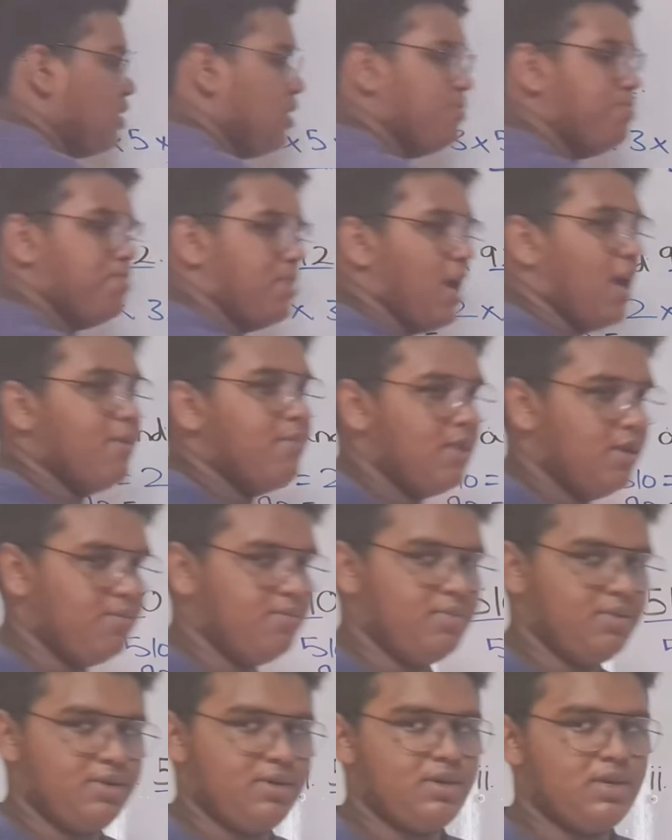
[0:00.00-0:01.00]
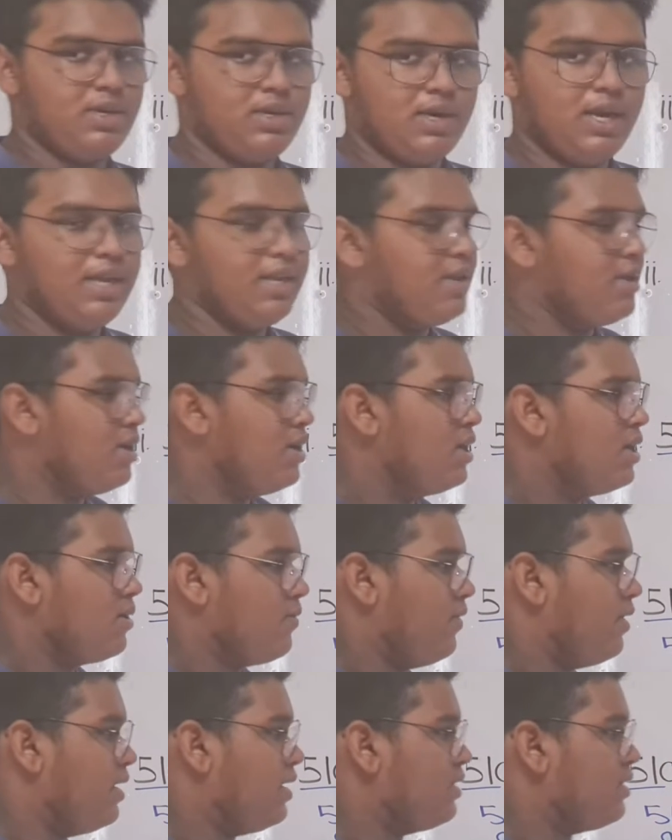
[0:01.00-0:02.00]
a prime number, right?
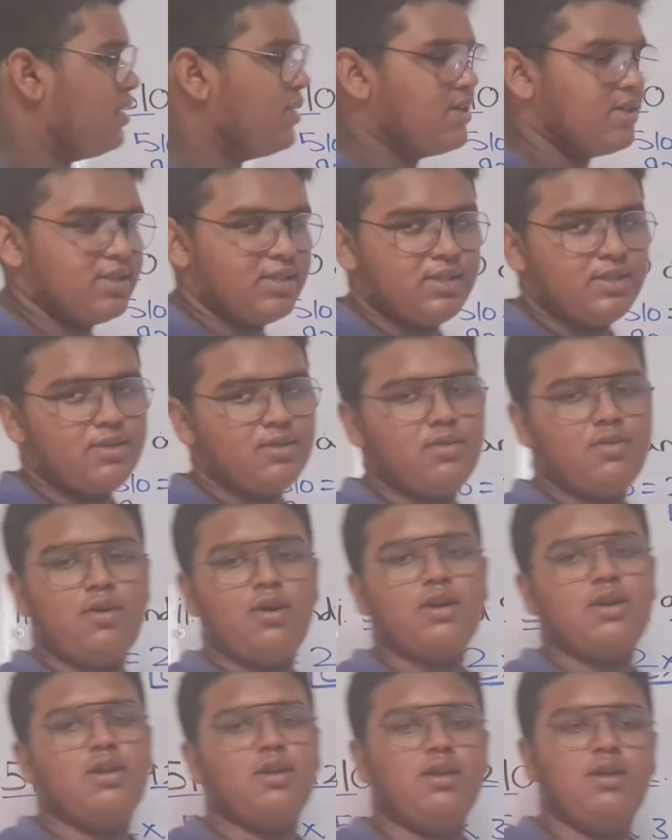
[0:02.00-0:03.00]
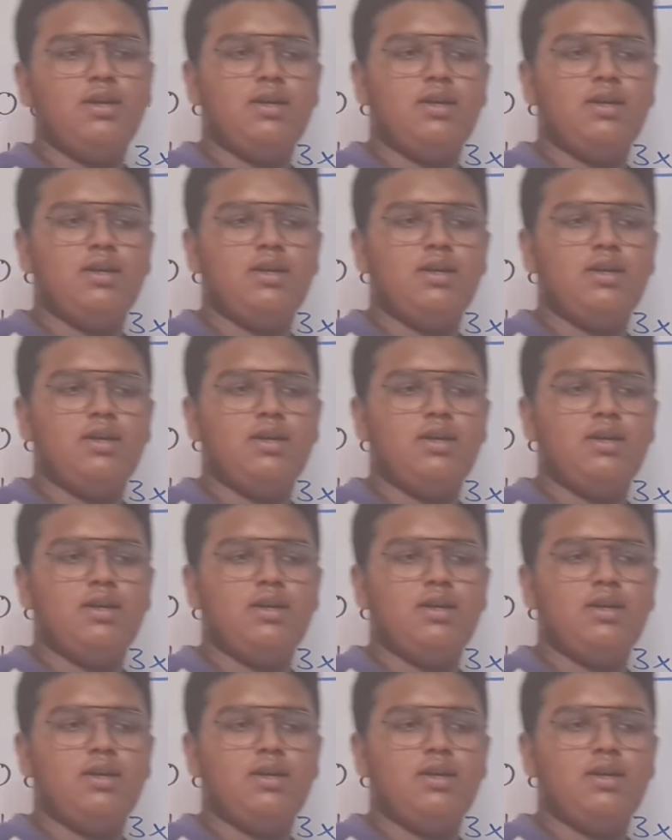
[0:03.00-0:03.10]
23 doesn't not